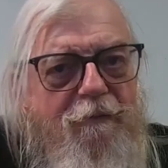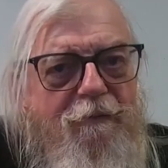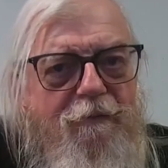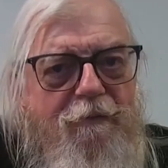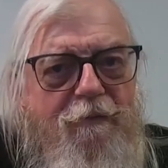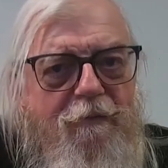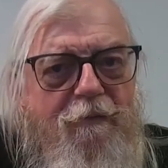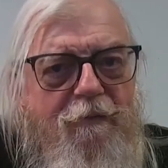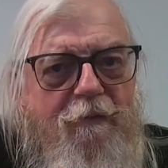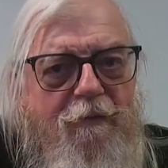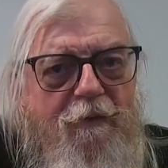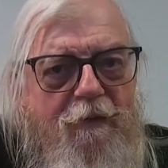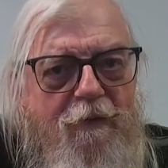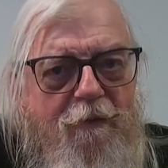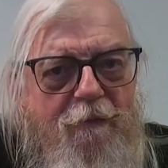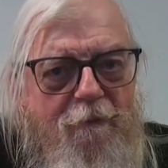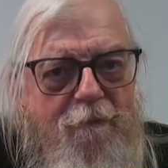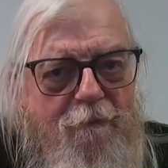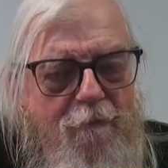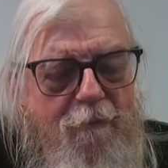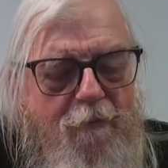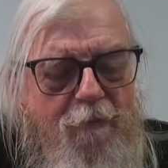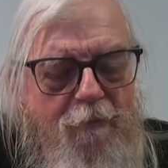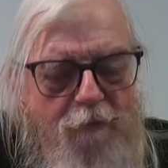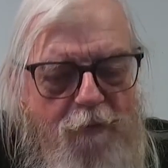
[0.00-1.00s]
Same
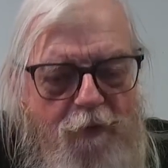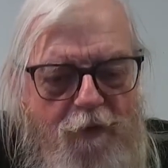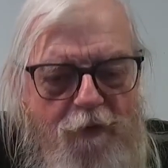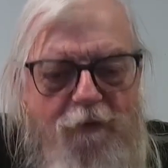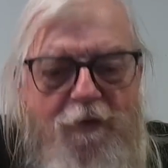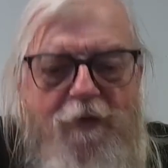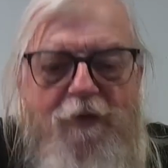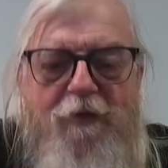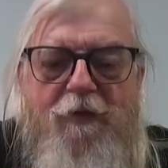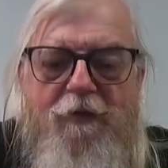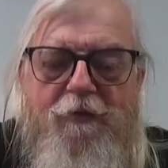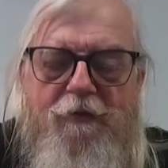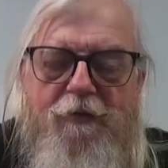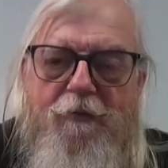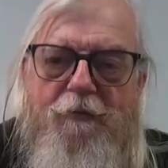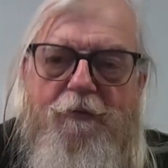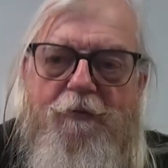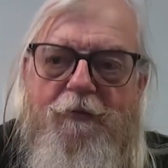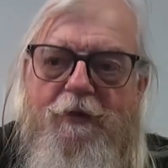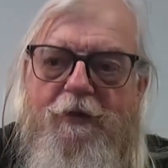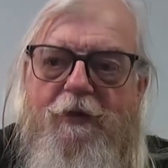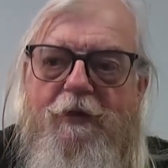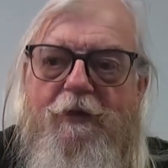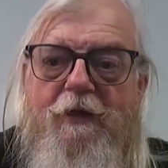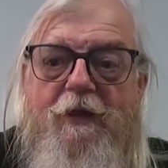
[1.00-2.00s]
job. Well, we did some,
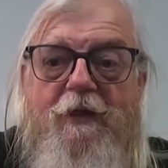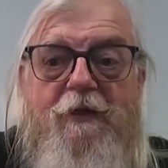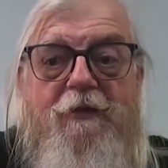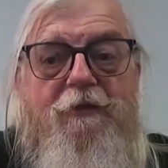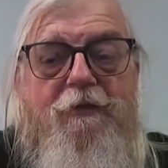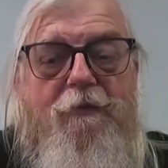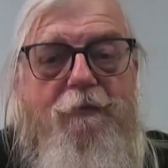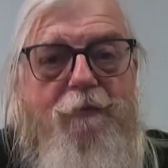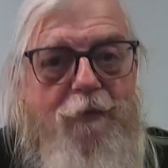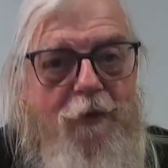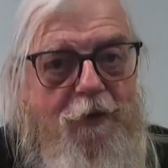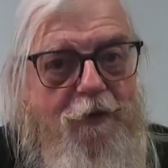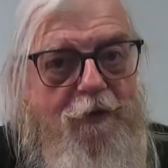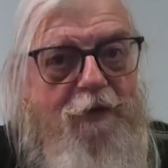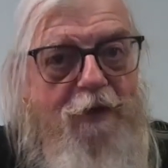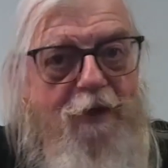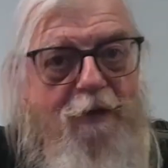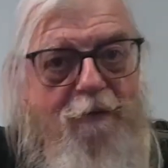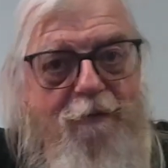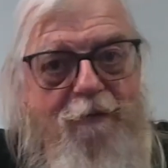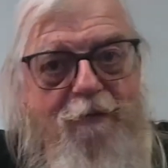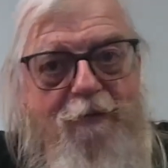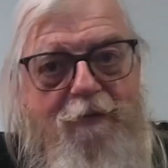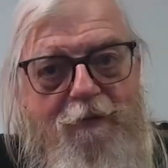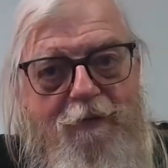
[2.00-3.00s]
we did engine
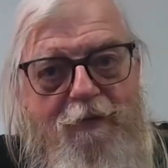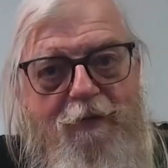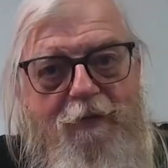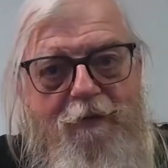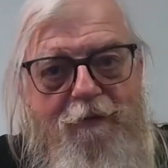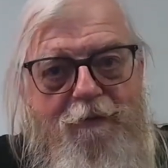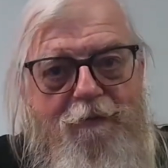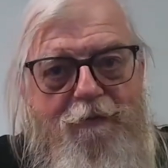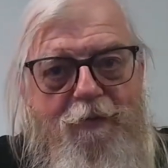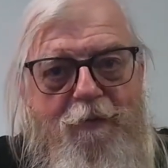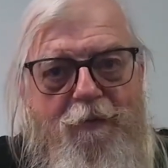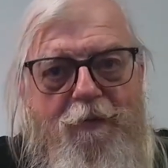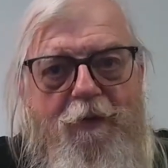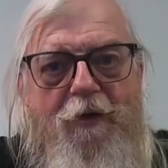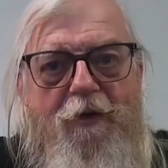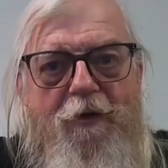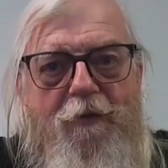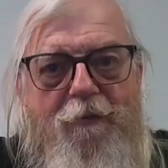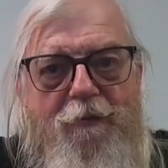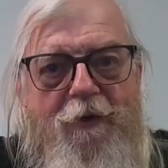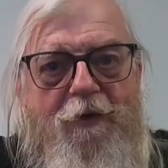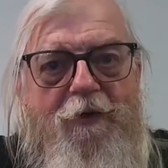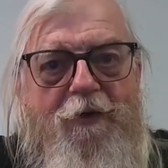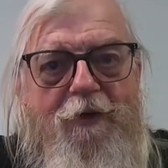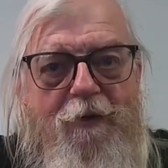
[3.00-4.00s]
buildup and propeller
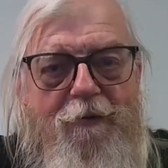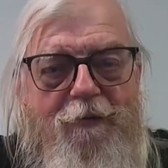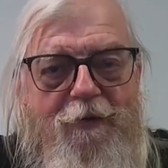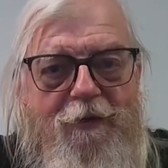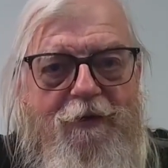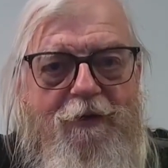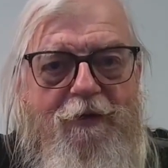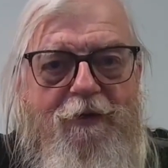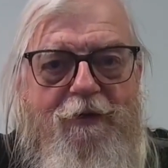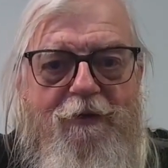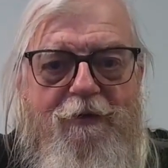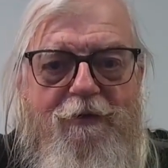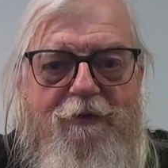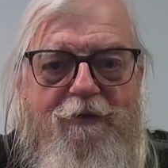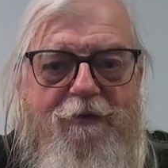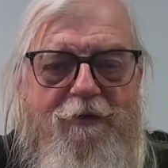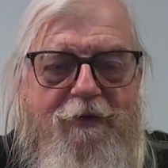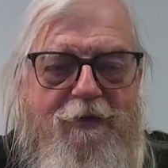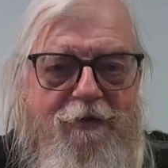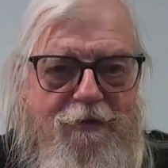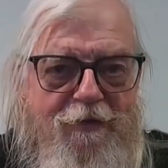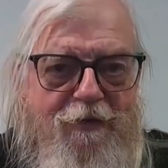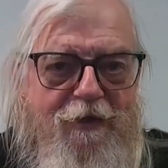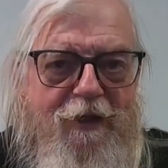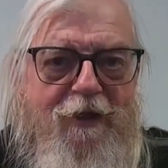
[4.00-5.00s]
buildup at the
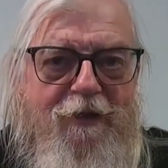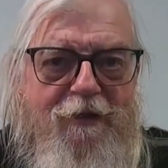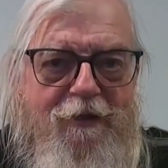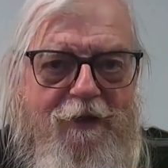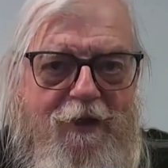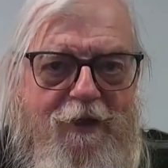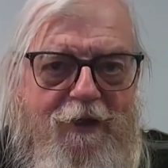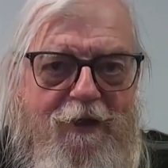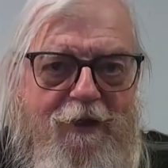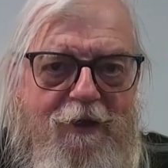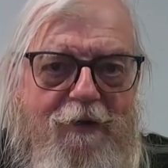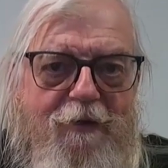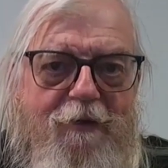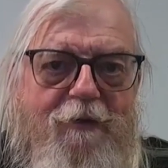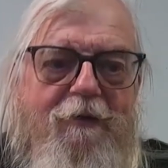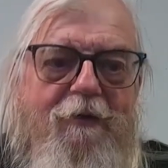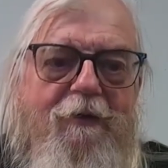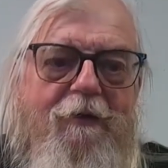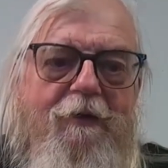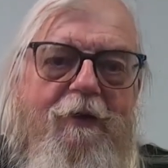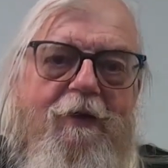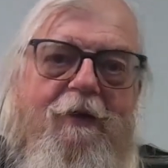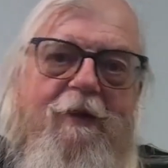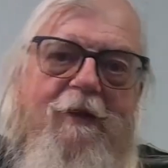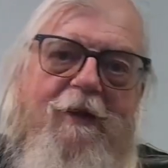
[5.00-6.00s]
CCK in Naha,
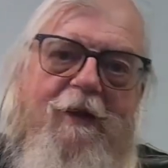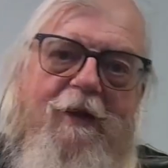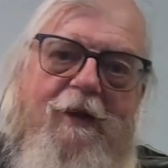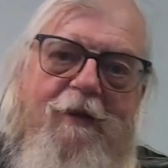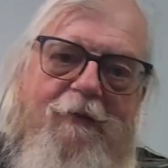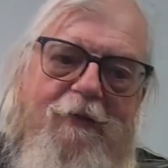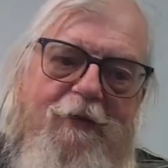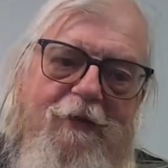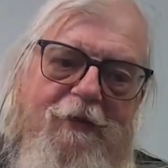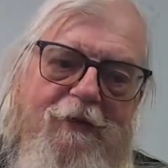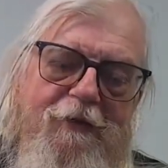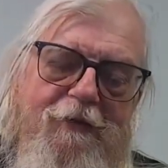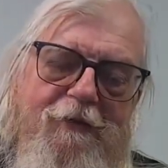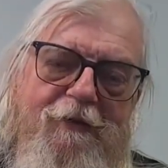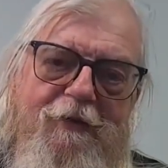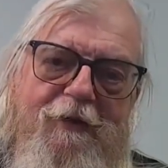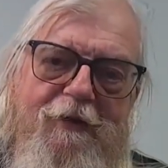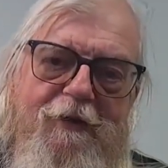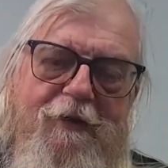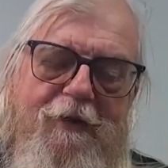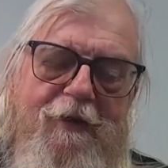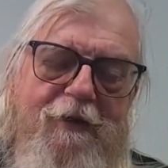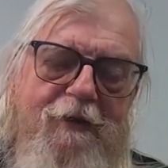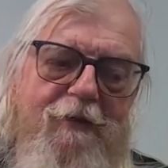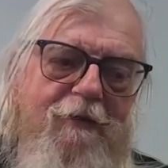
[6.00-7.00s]
and we just
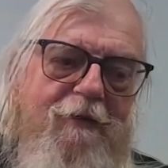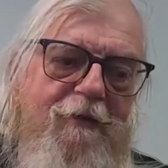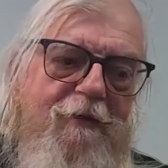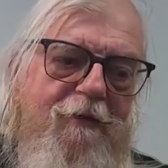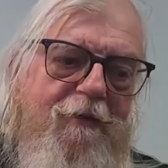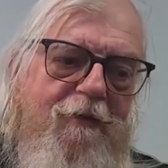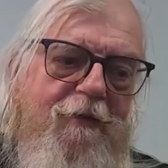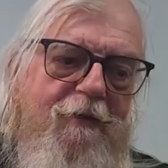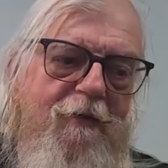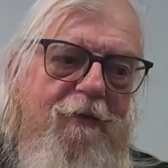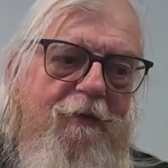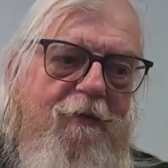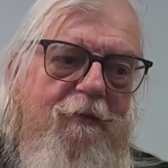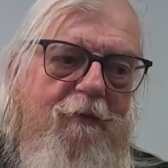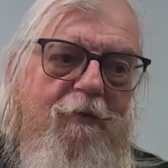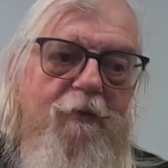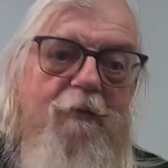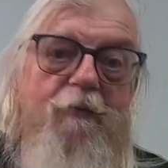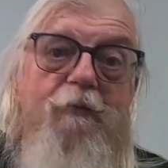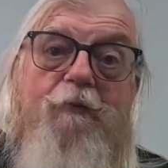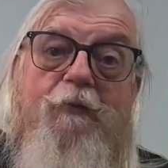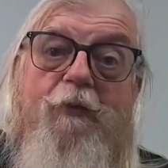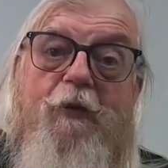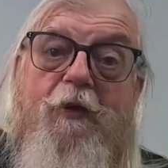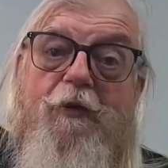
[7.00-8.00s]
did a
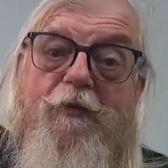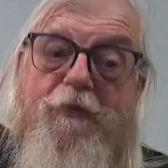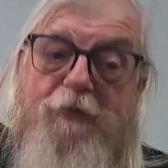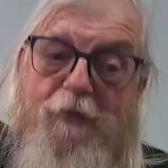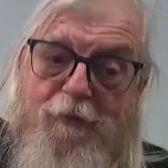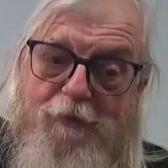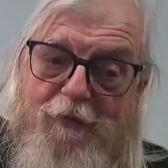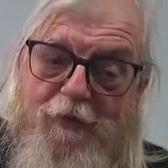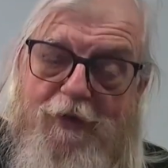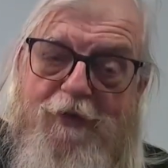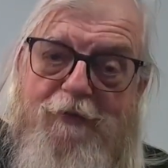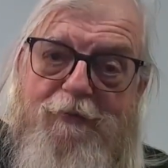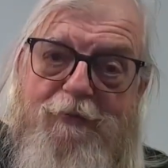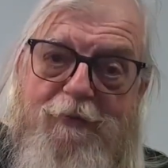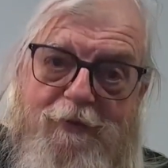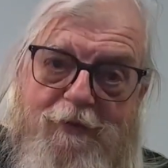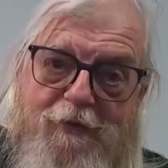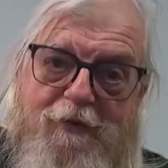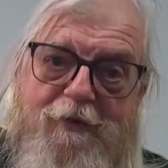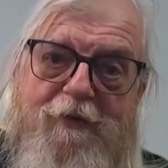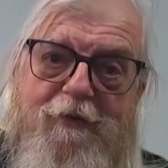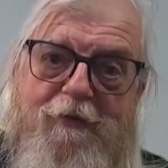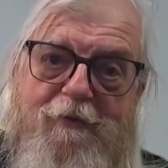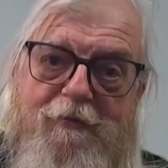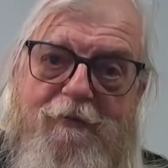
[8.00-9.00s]
uh, parts replacement
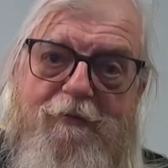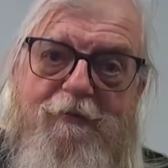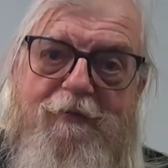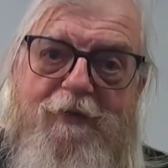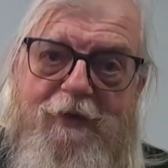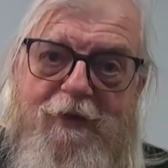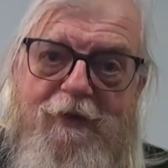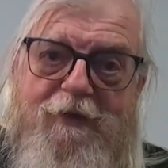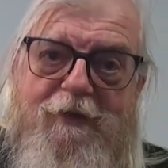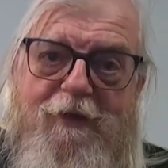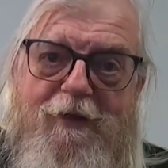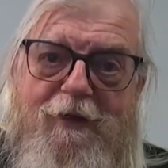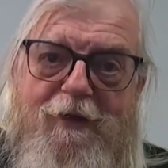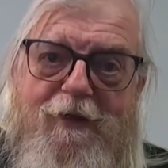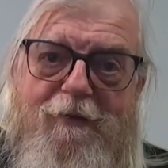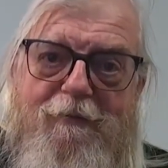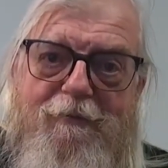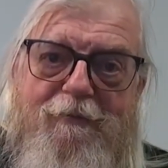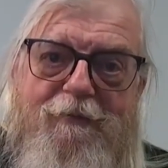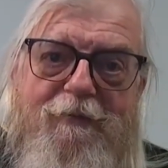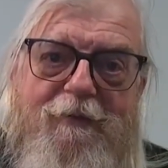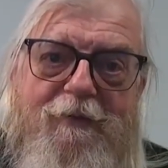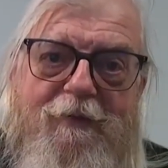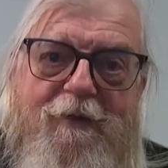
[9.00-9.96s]
in Vietnam.